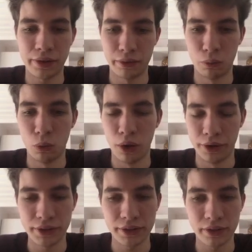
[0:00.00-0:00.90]
on
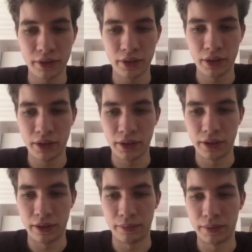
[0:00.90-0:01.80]
1s
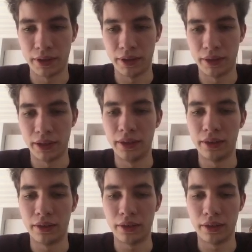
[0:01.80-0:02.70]
in
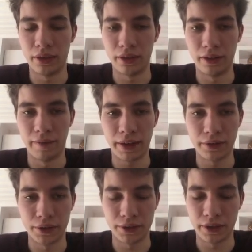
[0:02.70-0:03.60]
the
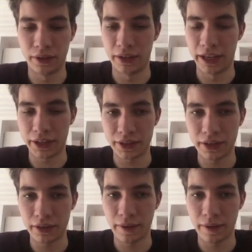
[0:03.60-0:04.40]
vectors in the action set.